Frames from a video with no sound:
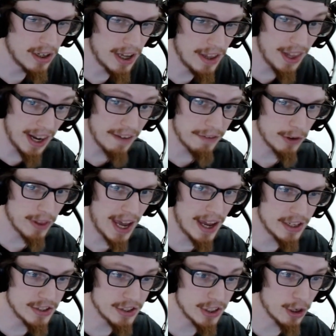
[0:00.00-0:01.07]
And then after that,
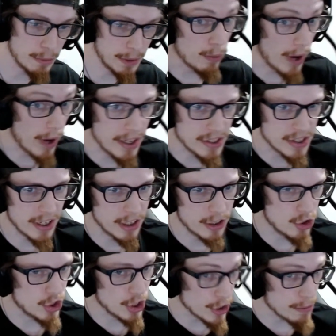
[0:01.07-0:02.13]
is it going to be right-sided
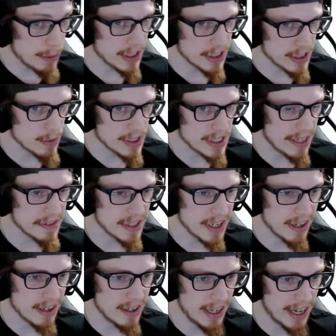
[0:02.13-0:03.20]
just because it was left-sided